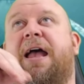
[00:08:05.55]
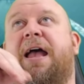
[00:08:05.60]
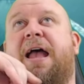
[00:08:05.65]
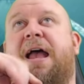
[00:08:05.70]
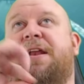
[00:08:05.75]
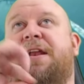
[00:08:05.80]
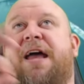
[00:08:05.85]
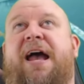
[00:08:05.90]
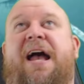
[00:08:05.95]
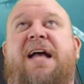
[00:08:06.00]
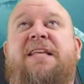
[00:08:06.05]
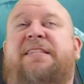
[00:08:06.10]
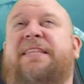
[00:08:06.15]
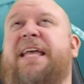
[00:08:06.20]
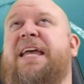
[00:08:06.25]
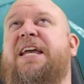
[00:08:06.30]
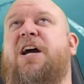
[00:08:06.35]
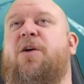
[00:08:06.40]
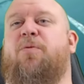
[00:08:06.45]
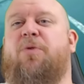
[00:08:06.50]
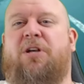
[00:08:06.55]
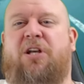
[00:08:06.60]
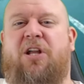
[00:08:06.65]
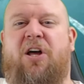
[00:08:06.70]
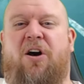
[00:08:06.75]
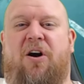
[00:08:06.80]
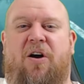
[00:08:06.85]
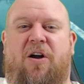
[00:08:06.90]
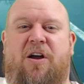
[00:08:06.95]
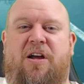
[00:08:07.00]
And as they go
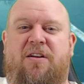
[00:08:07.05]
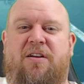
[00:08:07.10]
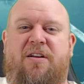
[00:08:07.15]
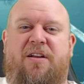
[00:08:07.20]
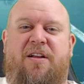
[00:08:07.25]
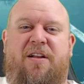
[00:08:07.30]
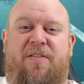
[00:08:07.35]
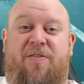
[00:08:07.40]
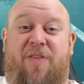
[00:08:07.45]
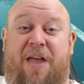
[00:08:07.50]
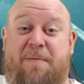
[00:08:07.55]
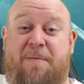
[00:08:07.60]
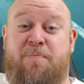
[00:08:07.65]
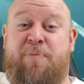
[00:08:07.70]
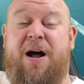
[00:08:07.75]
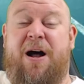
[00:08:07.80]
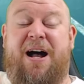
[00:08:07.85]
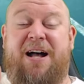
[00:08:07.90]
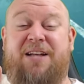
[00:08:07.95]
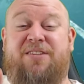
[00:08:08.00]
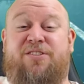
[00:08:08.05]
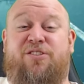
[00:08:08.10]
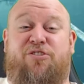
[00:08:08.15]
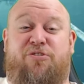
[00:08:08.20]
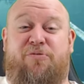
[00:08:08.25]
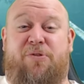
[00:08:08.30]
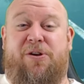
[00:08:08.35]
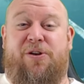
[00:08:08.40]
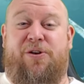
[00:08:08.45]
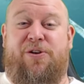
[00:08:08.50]
along, they pass
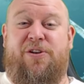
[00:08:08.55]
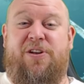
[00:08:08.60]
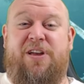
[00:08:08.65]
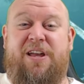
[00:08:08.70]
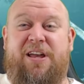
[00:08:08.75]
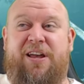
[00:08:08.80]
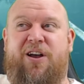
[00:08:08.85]
through